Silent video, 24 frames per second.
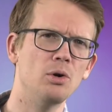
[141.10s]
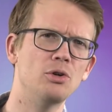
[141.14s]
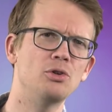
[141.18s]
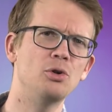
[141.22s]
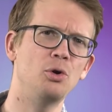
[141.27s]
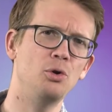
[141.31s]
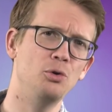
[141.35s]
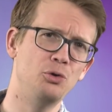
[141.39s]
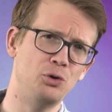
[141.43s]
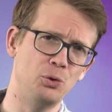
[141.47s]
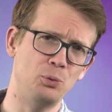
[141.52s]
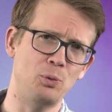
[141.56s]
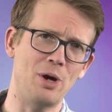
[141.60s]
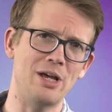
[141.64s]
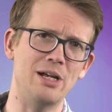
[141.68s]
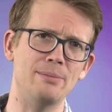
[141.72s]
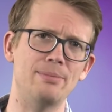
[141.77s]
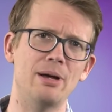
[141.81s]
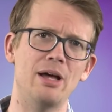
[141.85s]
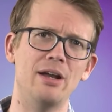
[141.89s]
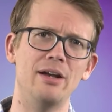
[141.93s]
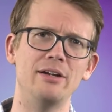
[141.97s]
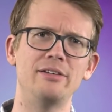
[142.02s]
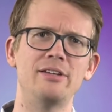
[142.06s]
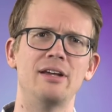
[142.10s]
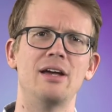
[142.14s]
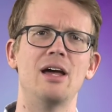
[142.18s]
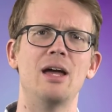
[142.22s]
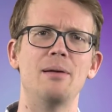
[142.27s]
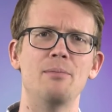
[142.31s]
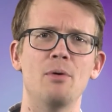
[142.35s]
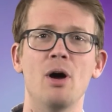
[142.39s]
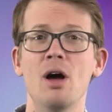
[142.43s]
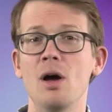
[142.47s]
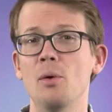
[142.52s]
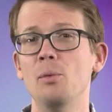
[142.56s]
were told to write about a
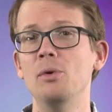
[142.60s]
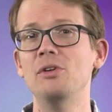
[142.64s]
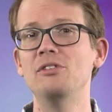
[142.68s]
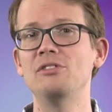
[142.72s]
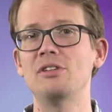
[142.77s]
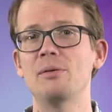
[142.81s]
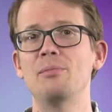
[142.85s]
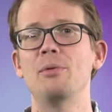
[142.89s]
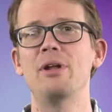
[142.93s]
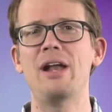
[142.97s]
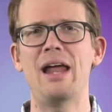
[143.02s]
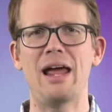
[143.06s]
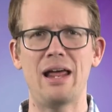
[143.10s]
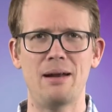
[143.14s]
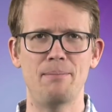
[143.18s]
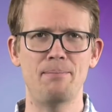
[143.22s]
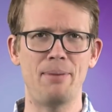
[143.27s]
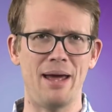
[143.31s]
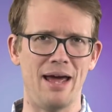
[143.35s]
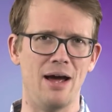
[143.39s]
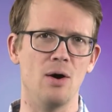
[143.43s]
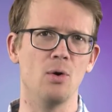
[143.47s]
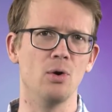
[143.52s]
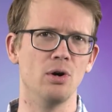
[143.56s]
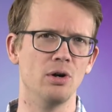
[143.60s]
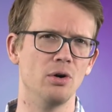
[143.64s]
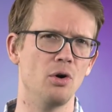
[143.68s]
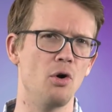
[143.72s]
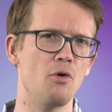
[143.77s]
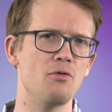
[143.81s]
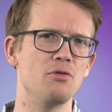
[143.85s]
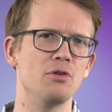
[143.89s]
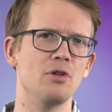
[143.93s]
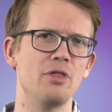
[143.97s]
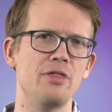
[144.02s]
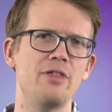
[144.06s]
time when someone had power
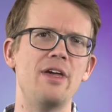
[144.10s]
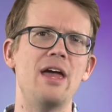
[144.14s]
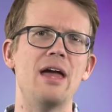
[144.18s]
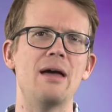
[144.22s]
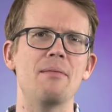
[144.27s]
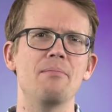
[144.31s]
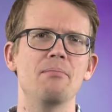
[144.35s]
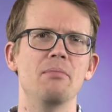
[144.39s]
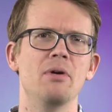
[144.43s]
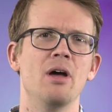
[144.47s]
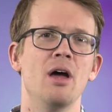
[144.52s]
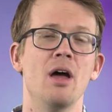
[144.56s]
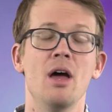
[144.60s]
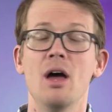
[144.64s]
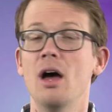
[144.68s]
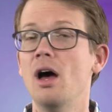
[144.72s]
over them.